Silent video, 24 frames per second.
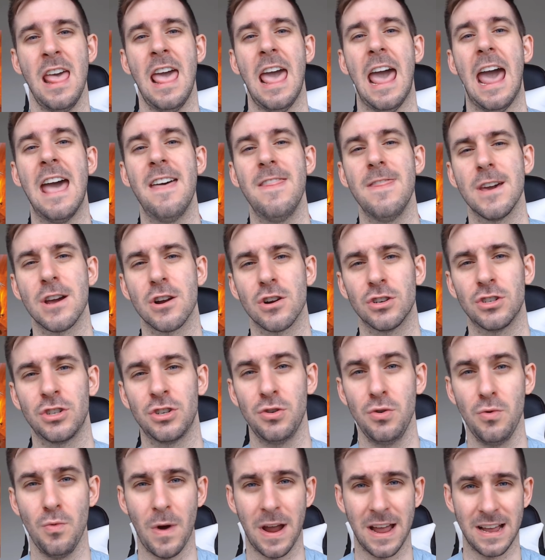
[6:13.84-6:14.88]
And there are
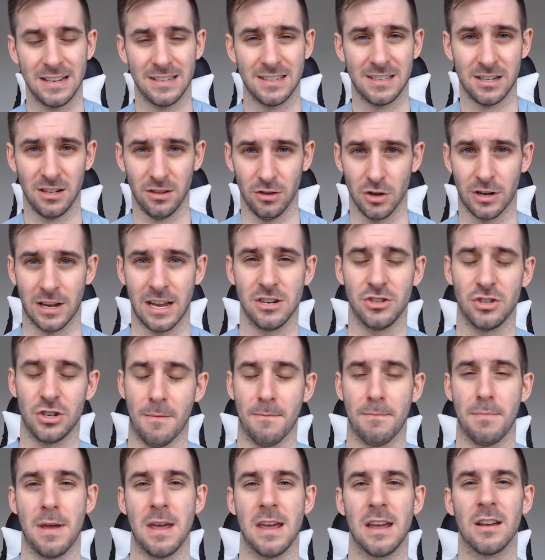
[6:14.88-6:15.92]
2 ways to look at
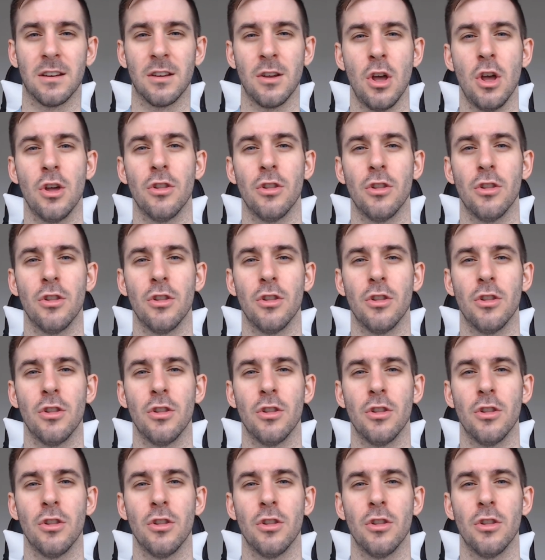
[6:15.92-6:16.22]
jumping.